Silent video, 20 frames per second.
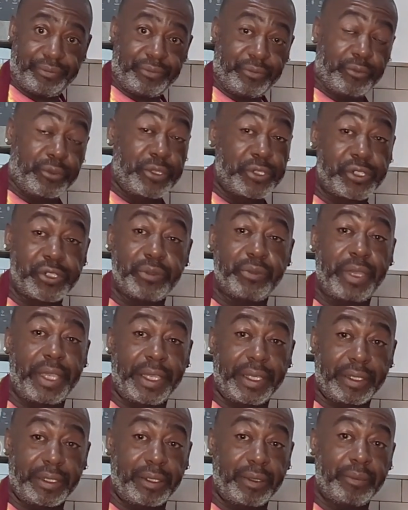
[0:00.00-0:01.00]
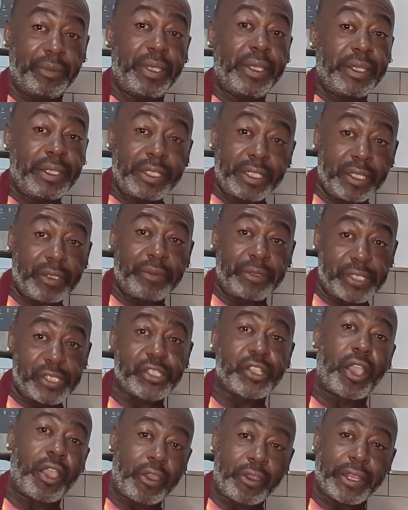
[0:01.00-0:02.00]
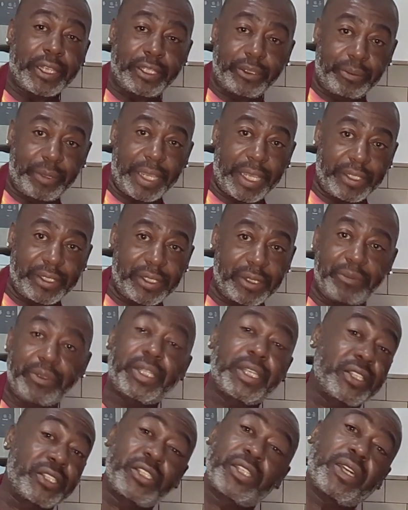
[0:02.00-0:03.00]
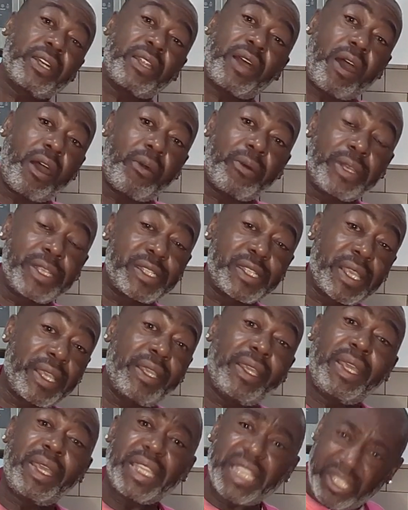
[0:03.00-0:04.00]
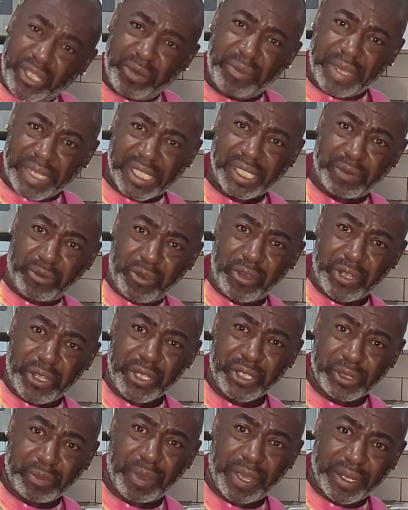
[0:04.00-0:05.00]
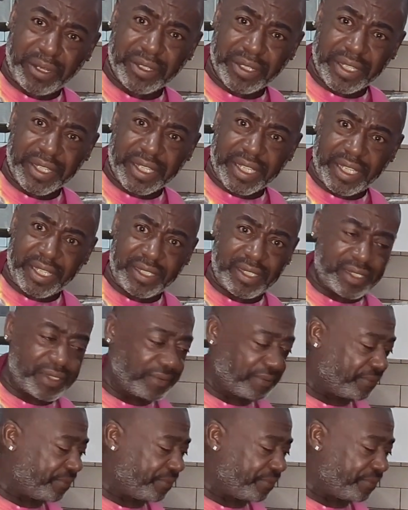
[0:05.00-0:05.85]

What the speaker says: once you make them, you're gonna be sorry you made them because they're gonna always say, "Can you make some more of those butter cookies?"